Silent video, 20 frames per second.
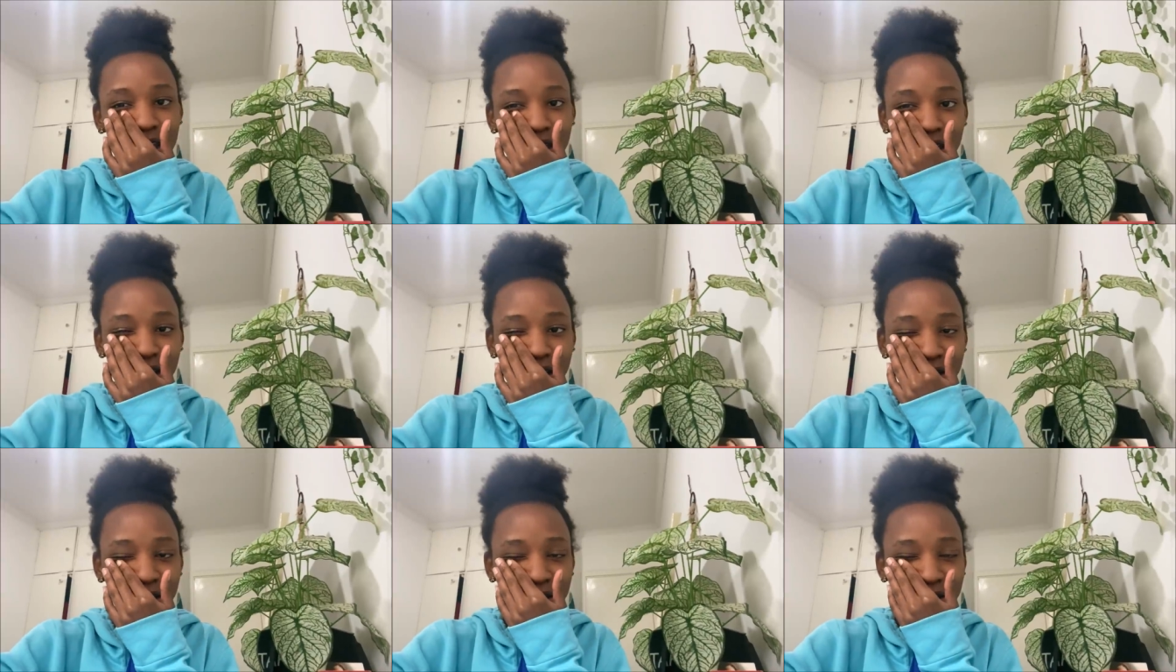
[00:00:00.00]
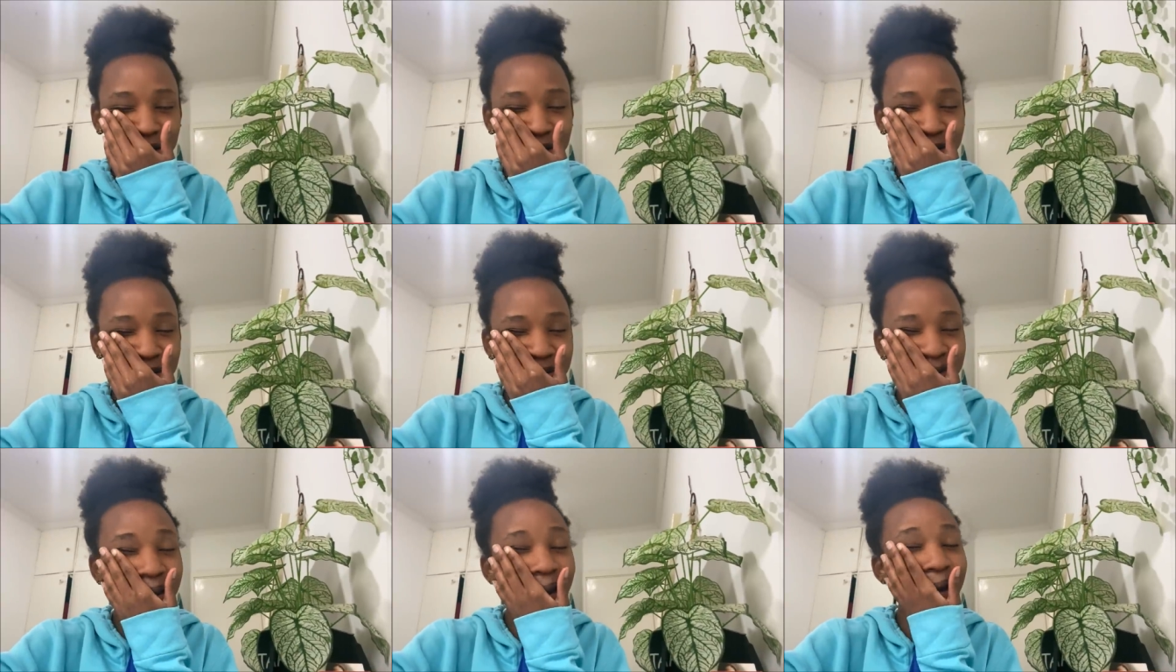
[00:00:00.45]

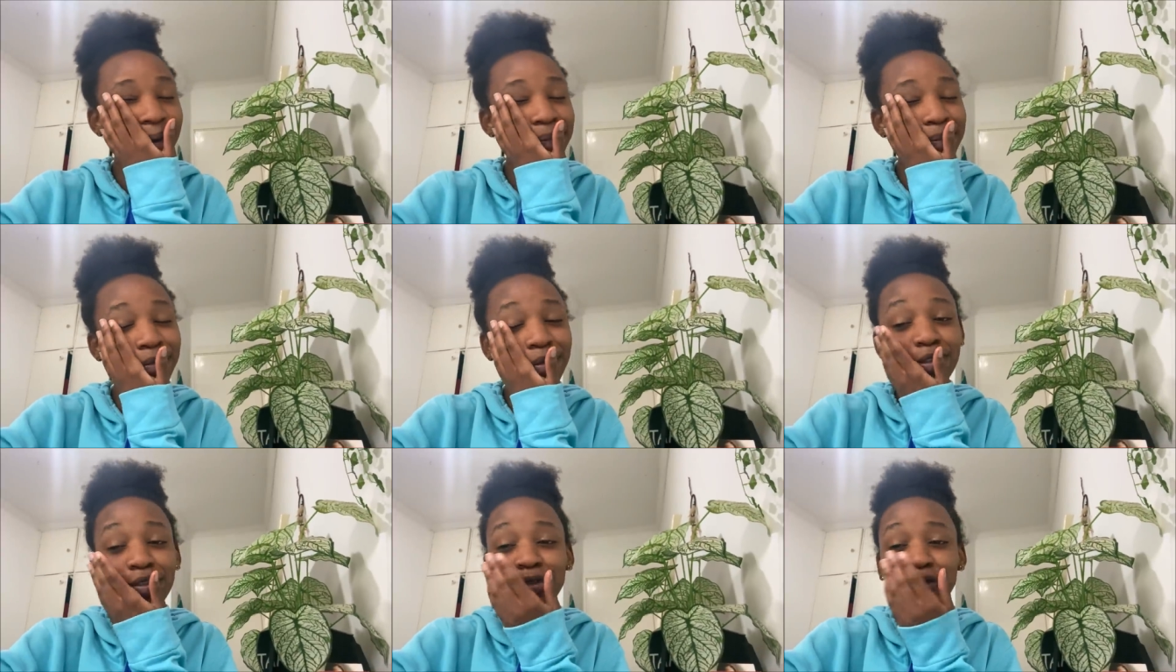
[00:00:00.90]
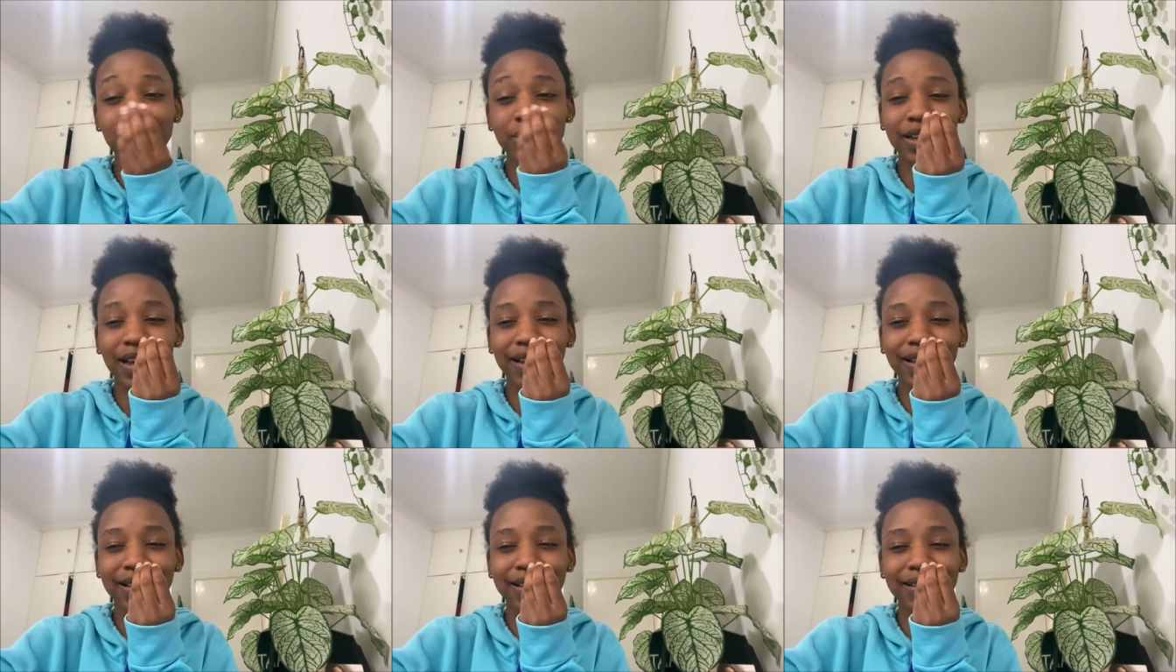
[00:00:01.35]
um i'm so
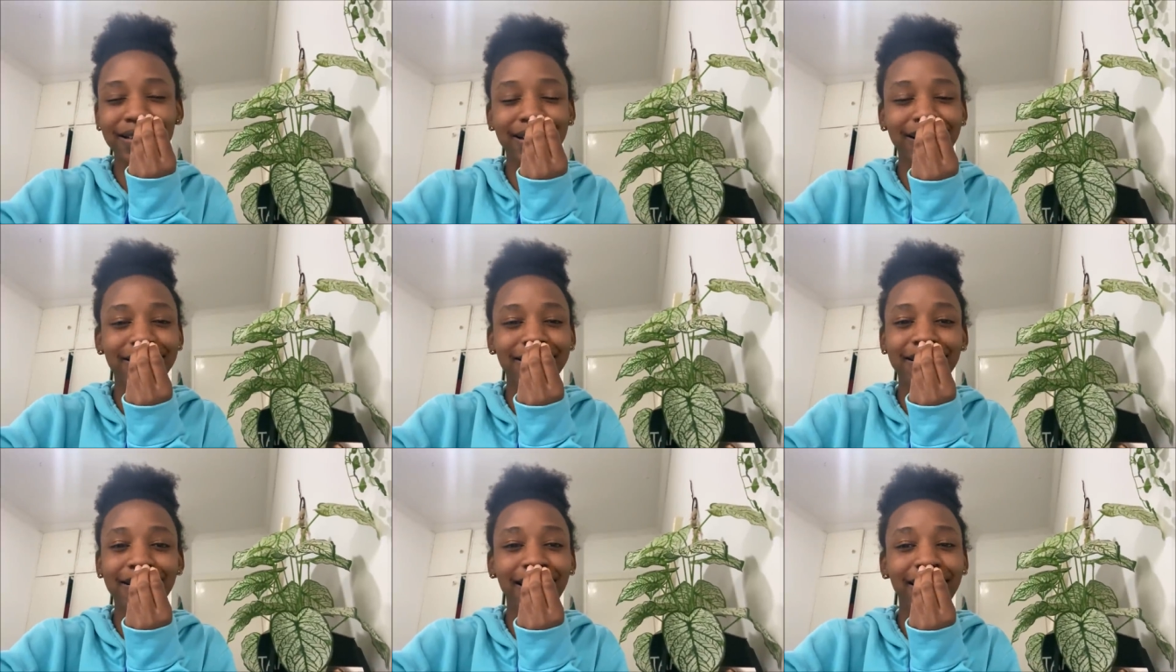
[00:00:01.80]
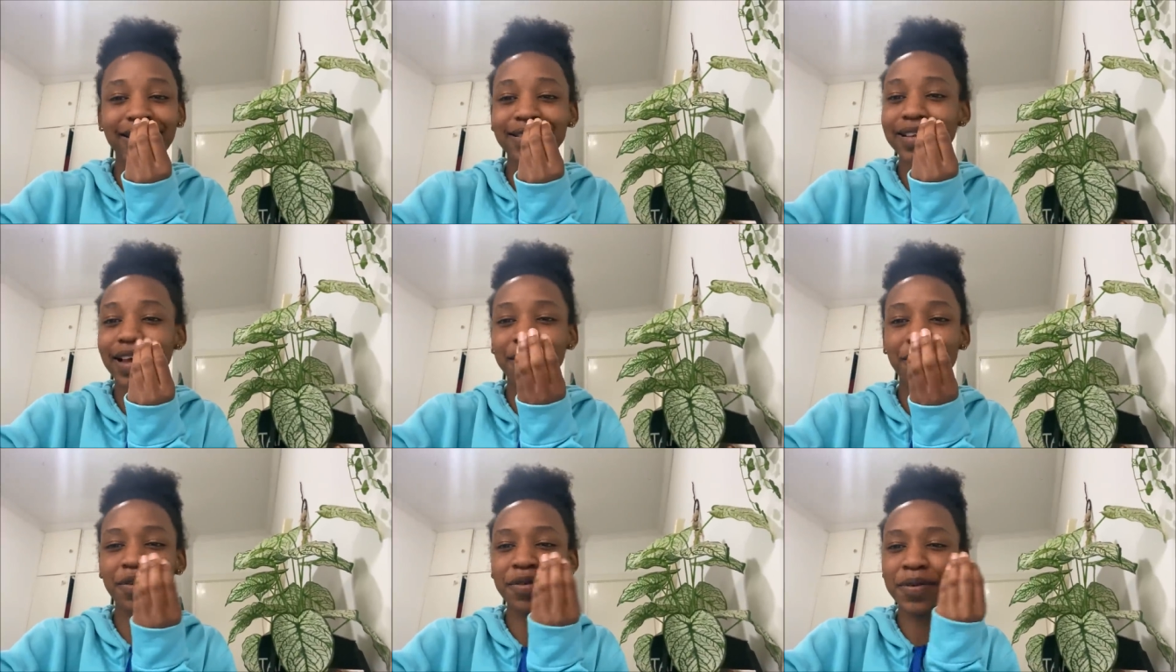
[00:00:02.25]
tired like guys
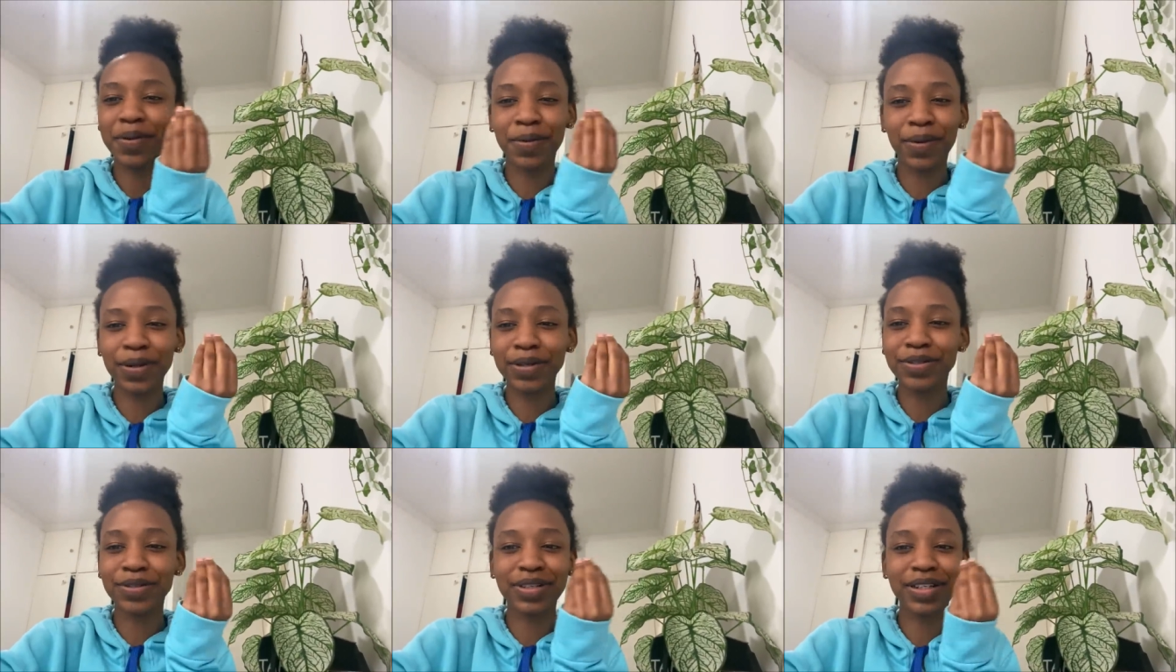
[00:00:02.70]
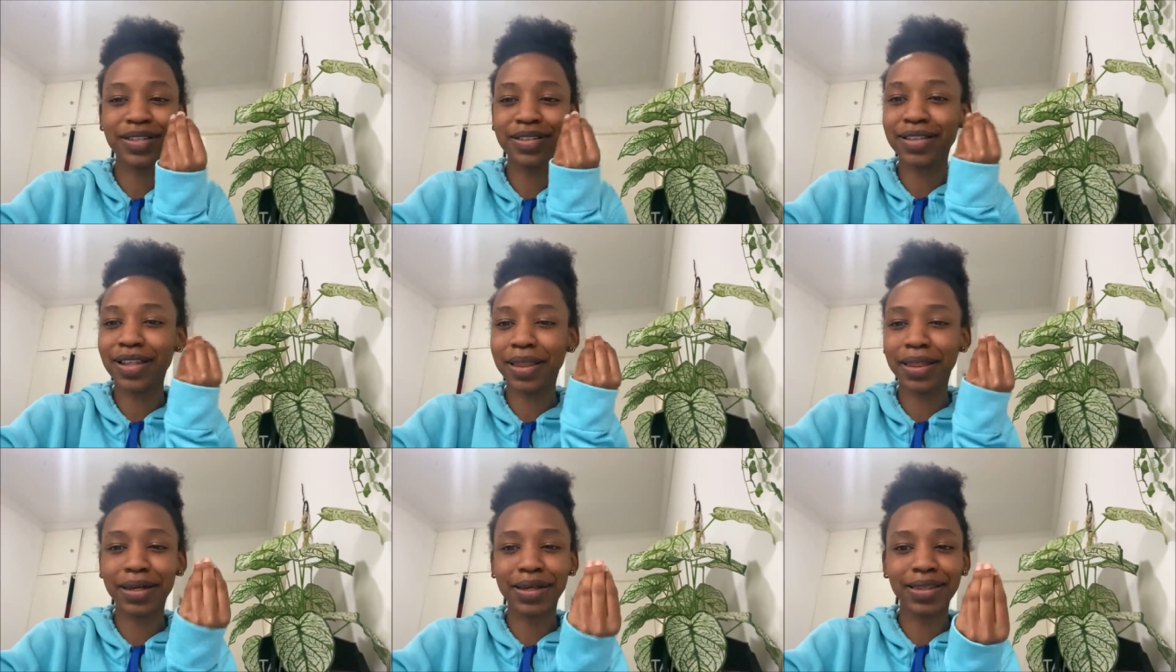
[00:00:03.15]
i don't even want to reach
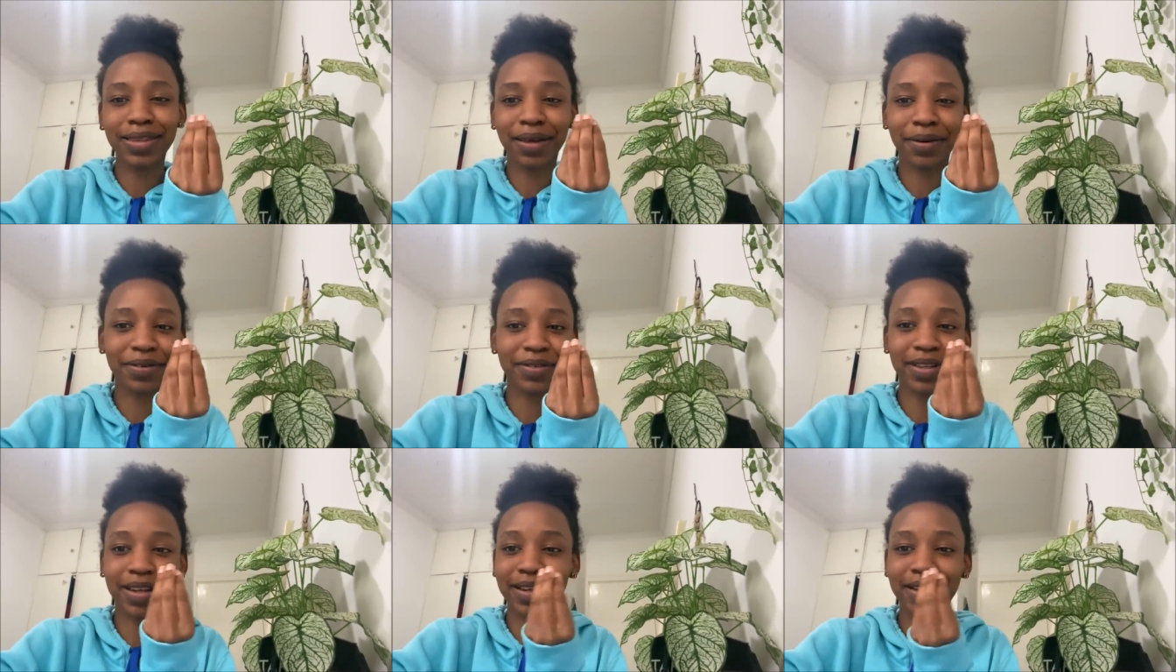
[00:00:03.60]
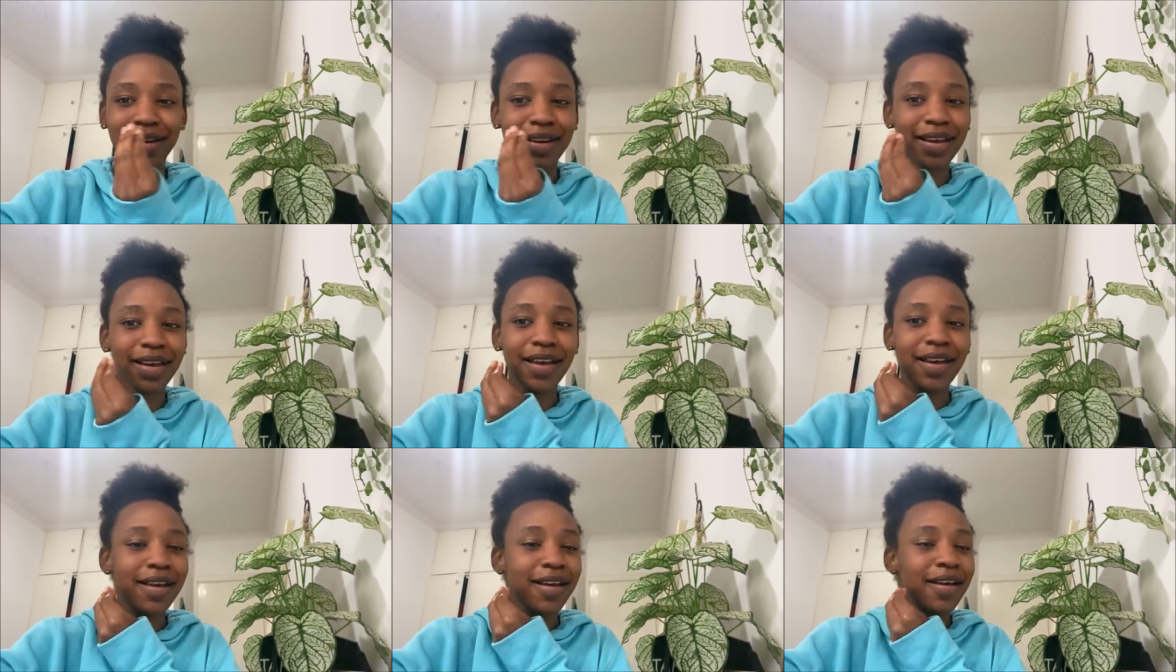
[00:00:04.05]
the 3000